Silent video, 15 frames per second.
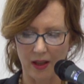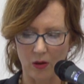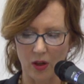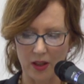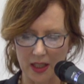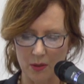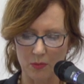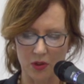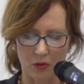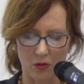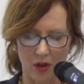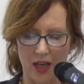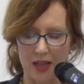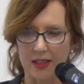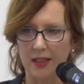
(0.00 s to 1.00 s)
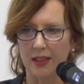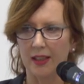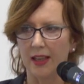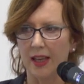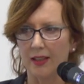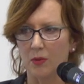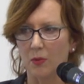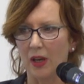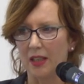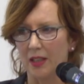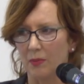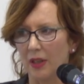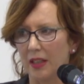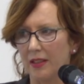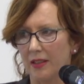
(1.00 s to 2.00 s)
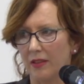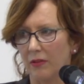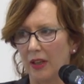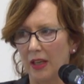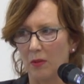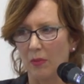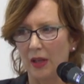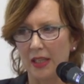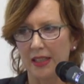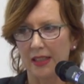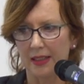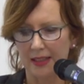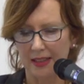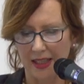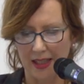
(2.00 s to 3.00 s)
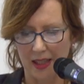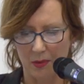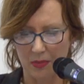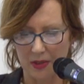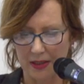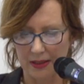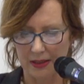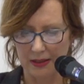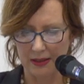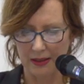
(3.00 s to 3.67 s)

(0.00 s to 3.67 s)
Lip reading: are kept in writing, as well as minutes of any meetings kept.